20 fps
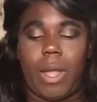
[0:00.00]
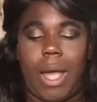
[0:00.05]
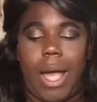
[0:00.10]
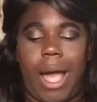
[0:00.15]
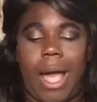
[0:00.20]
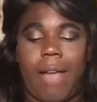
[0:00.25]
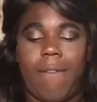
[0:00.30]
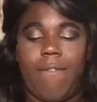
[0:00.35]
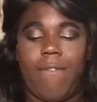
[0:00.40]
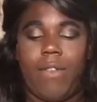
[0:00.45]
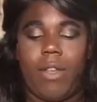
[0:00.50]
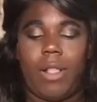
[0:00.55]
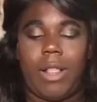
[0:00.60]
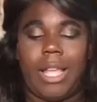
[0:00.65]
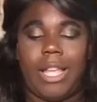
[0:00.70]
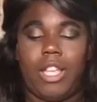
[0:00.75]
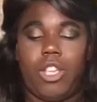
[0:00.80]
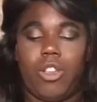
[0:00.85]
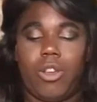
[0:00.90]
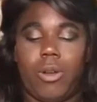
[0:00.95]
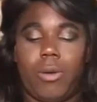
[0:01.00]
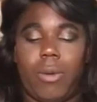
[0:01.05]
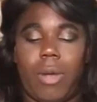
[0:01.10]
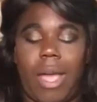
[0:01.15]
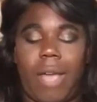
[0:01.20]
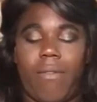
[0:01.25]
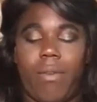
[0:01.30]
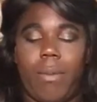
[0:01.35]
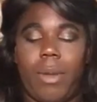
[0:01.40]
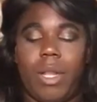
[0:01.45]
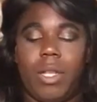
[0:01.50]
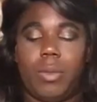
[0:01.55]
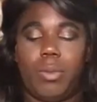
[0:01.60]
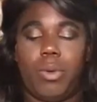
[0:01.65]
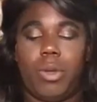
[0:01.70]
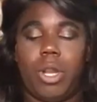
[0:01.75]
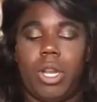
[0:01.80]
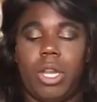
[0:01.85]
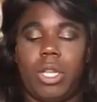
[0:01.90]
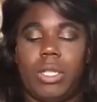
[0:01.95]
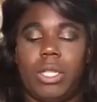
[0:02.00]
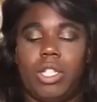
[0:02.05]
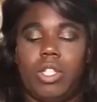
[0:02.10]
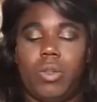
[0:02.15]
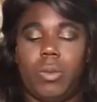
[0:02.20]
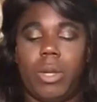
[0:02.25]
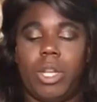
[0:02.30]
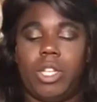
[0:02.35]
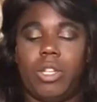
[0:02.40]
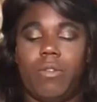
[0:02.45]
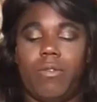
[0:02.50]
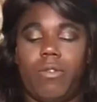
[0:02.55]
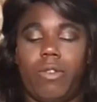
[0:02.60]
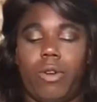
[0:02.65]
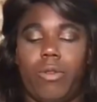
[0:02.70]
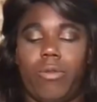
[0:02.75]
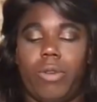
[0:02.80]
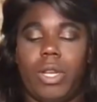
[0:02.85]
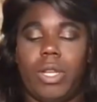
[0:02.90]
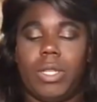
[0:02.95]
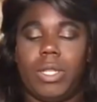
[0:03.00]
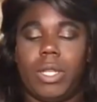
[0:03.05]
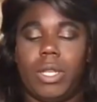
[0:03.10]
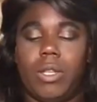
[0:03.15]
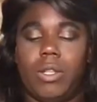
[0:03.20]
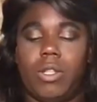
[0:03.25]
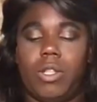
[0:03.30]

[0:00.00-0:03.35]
I feel like everybody's put in this situation for a reason.